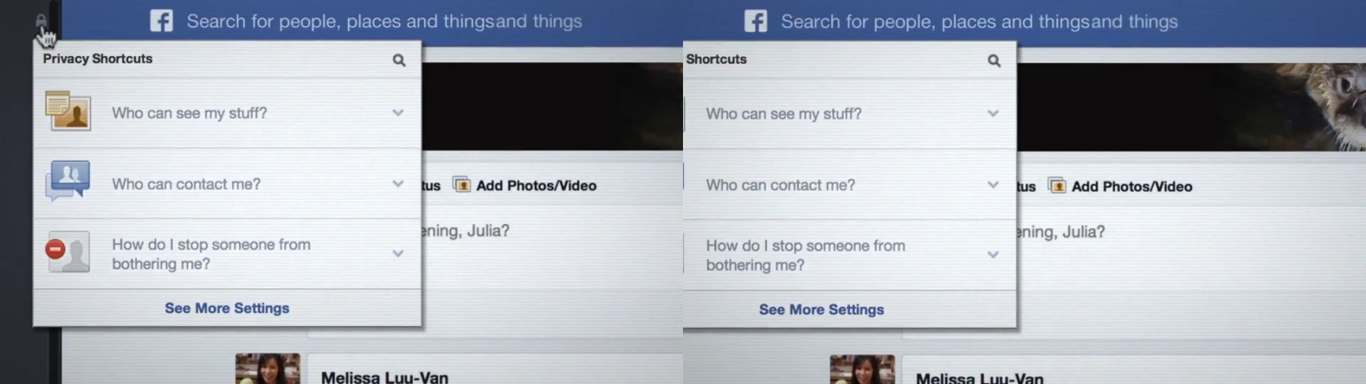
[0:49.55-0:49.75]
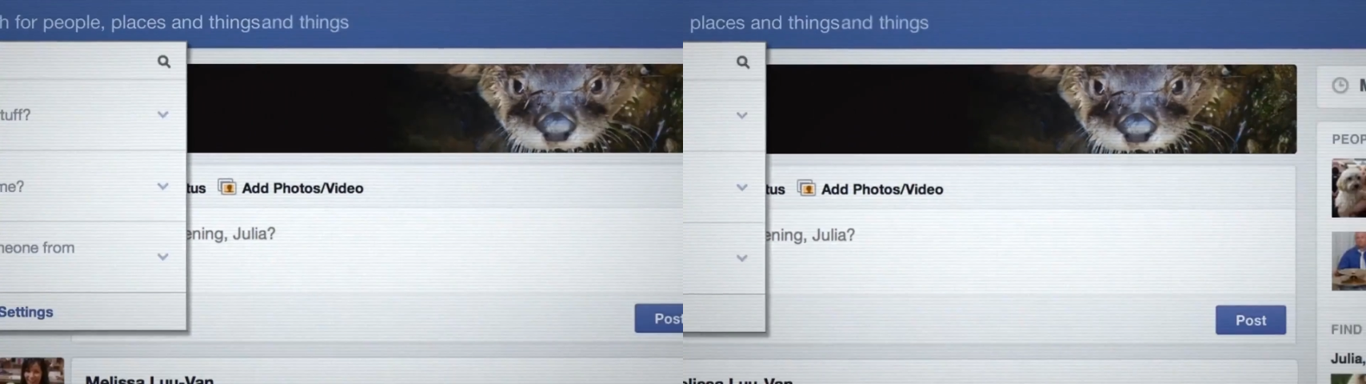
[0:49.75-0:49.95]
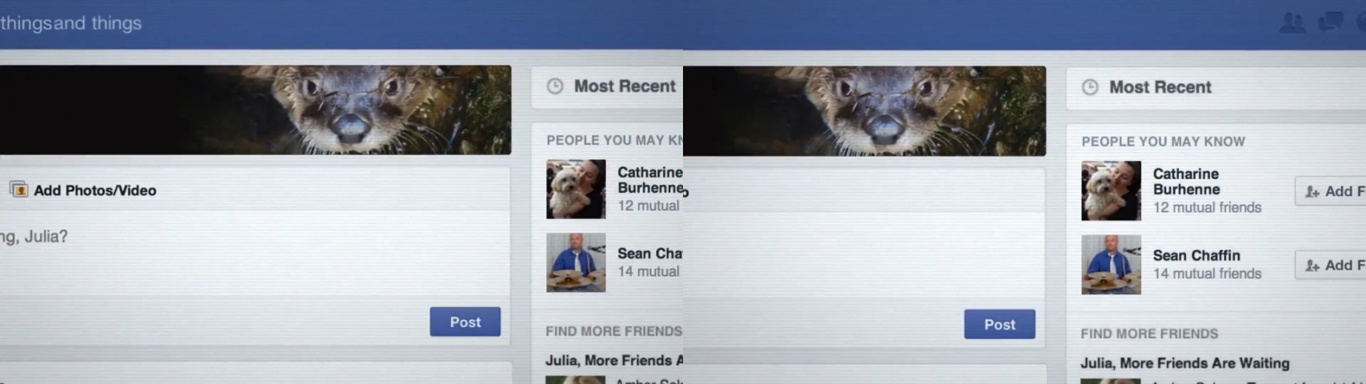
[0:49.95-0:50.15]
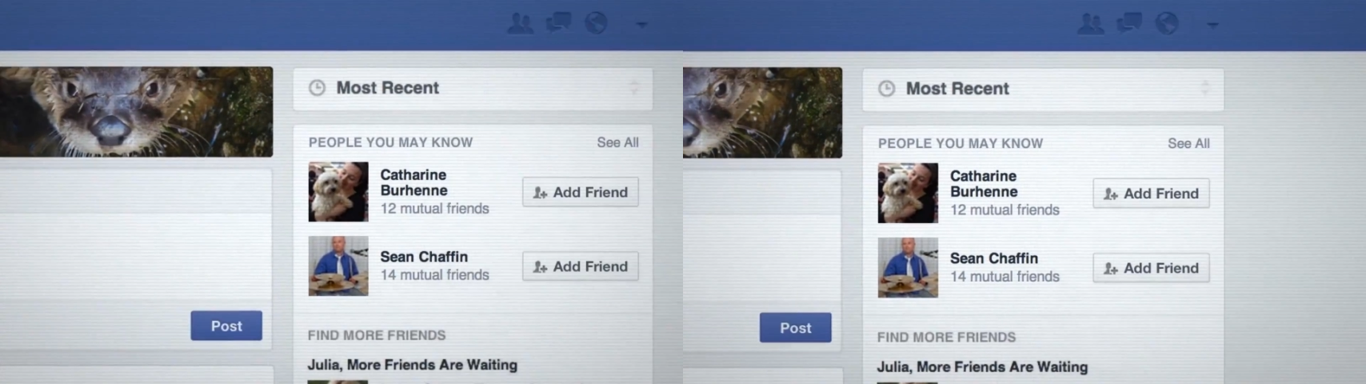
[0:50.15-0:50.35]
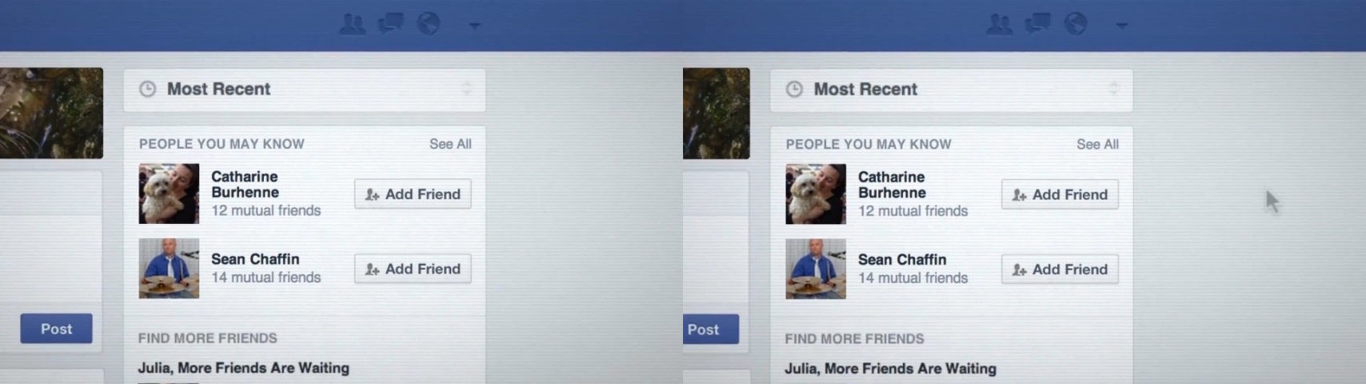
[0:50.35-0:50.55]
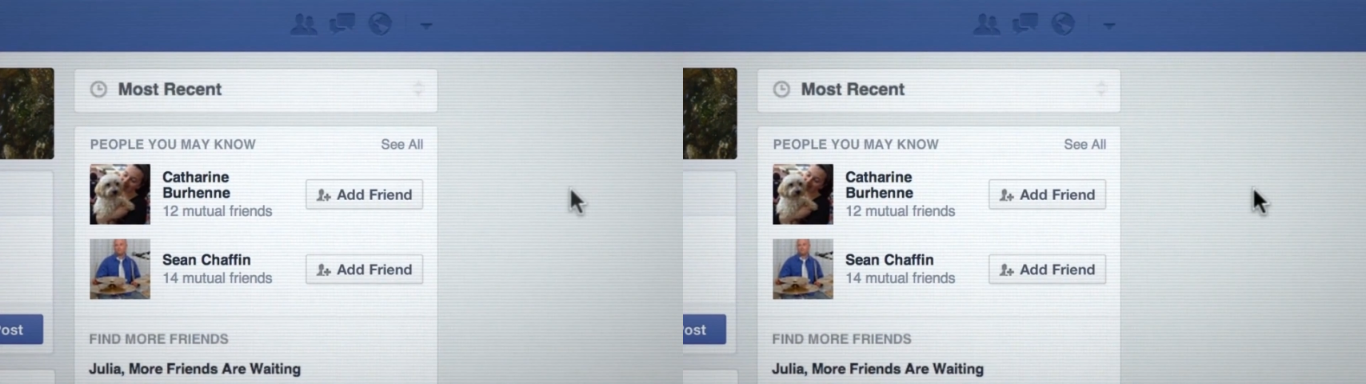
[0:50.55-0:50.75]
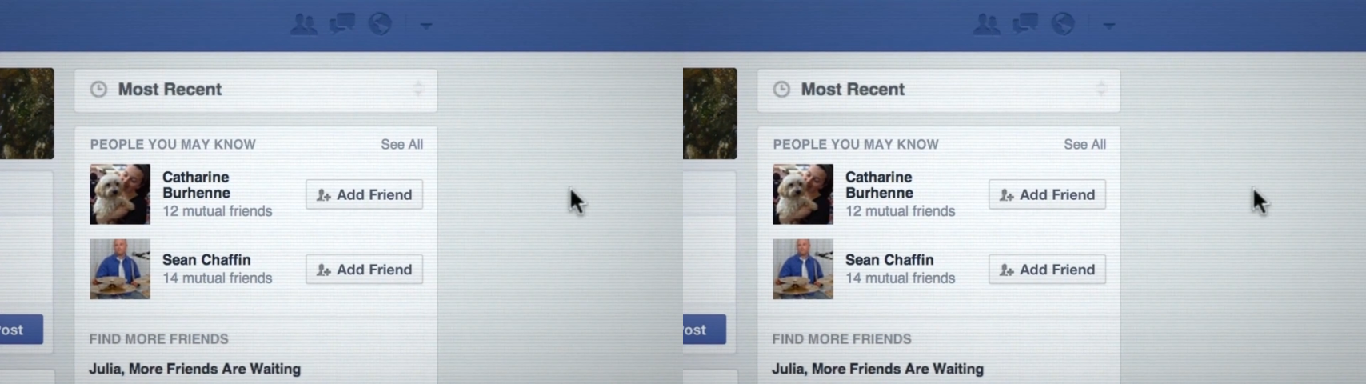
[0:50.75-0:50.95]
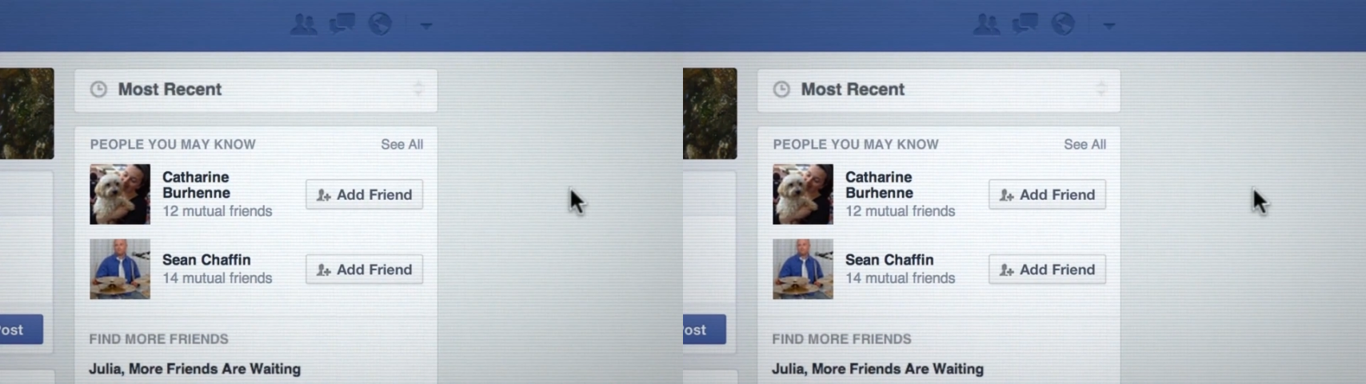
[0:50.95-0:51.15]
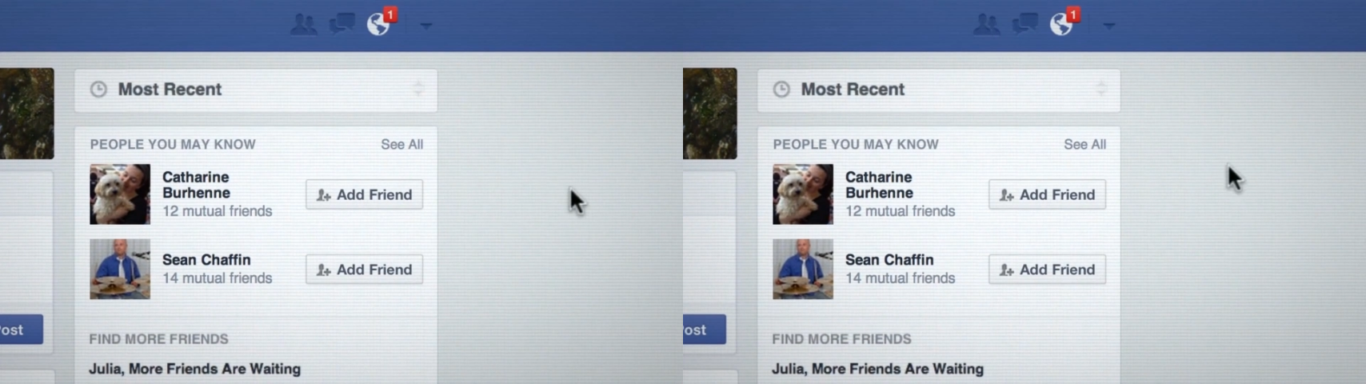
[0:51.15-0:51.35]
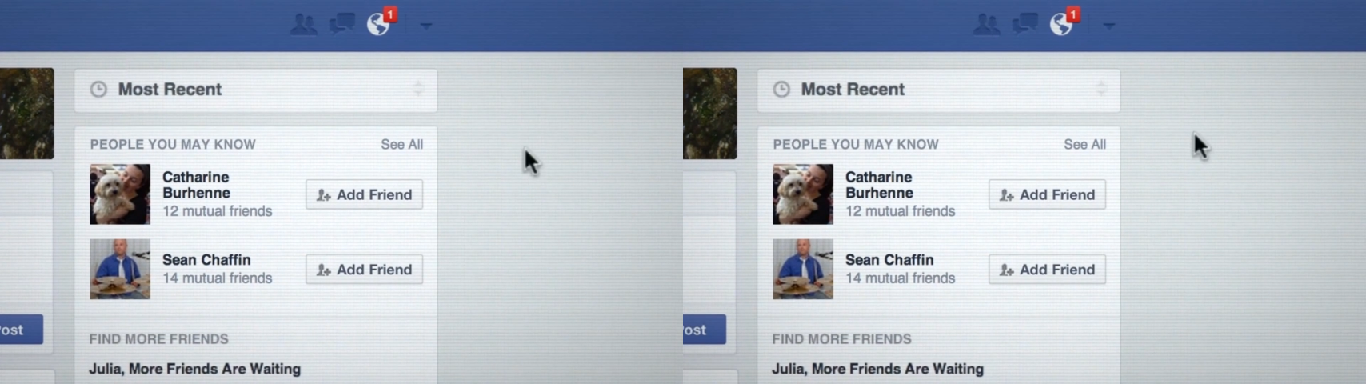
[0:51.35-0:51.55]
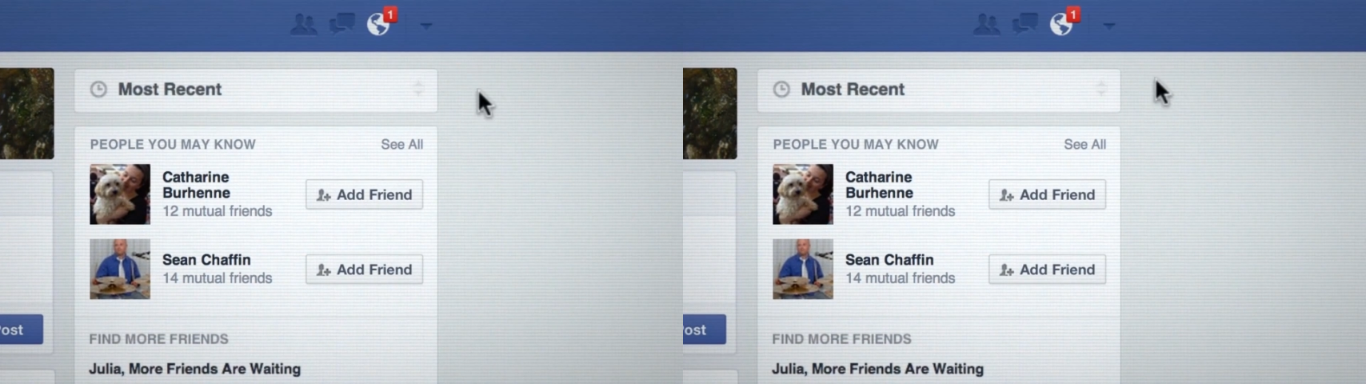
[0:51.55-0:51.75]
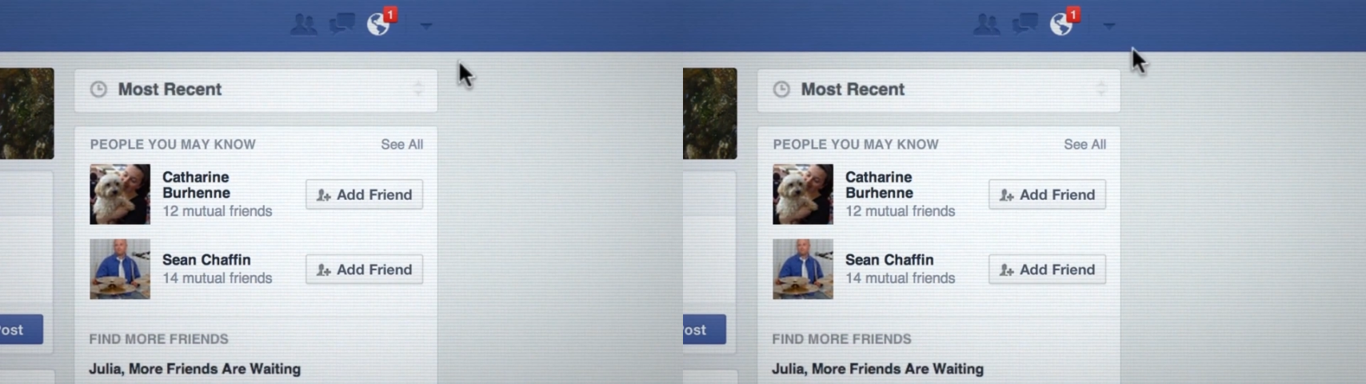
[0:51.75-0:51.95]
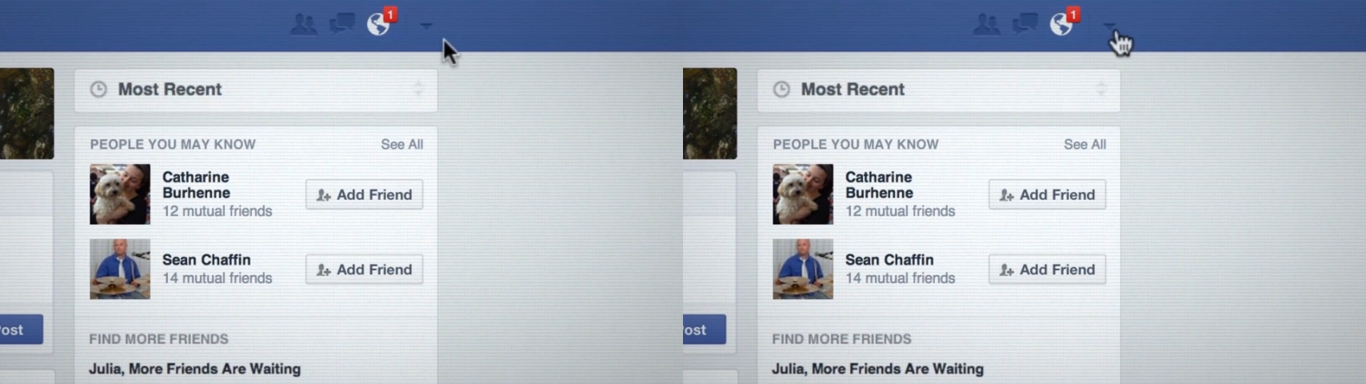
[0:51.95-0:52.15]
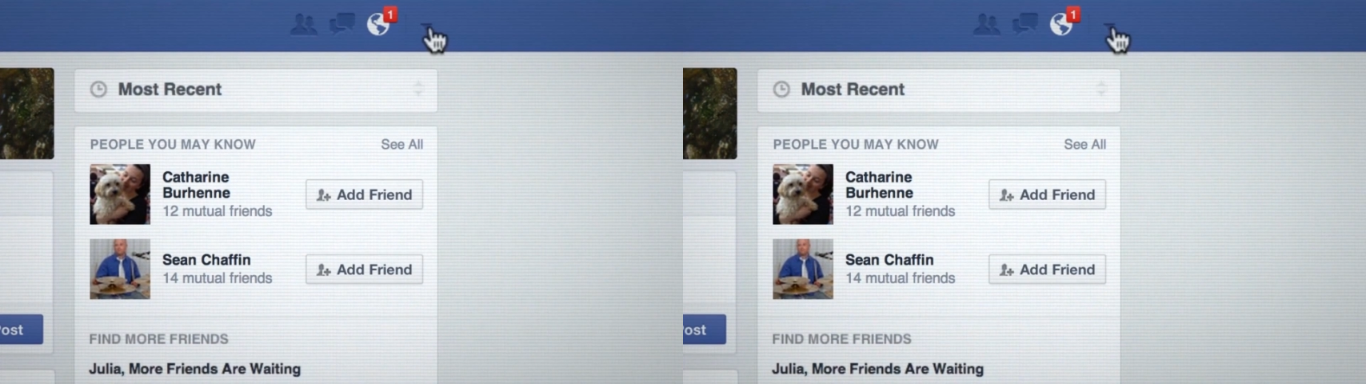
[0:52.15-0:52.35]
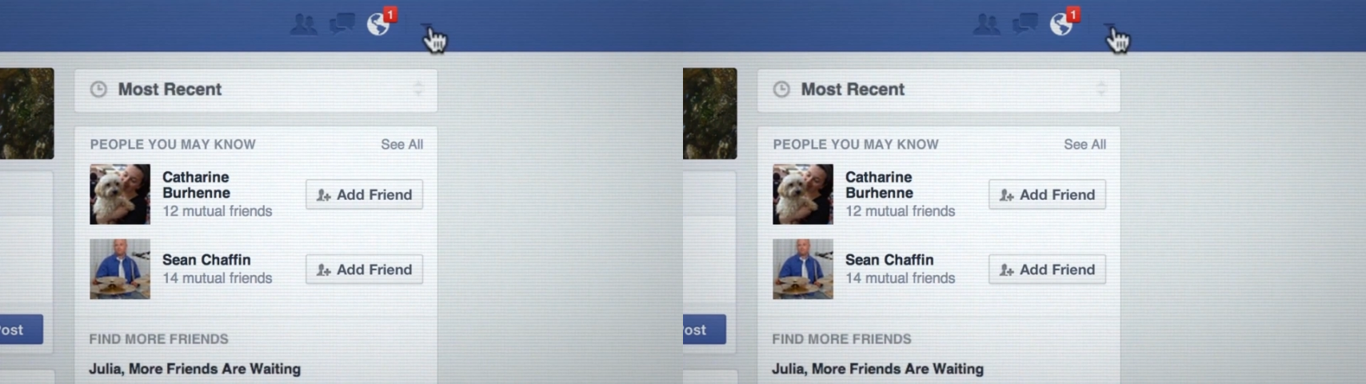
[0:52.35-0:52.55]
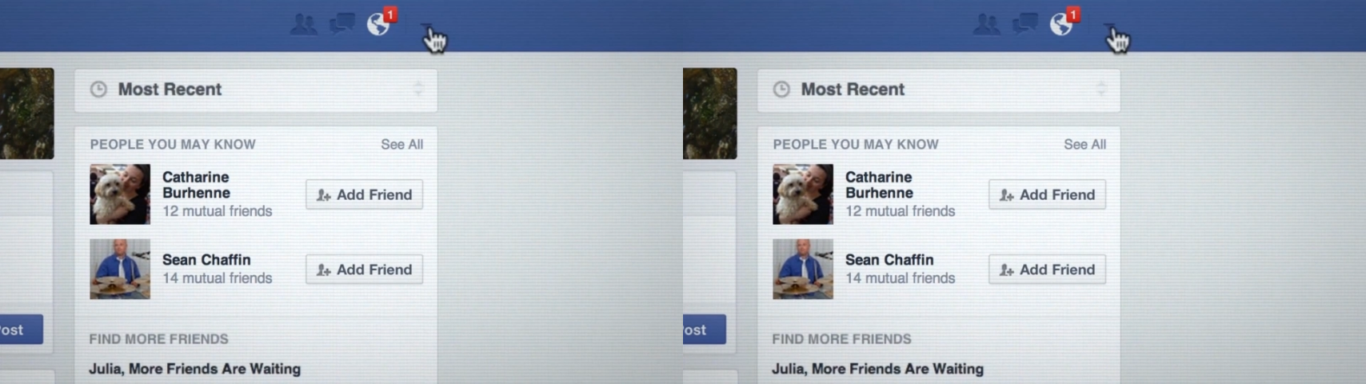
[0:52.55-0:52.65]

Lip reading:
(no speaker visible)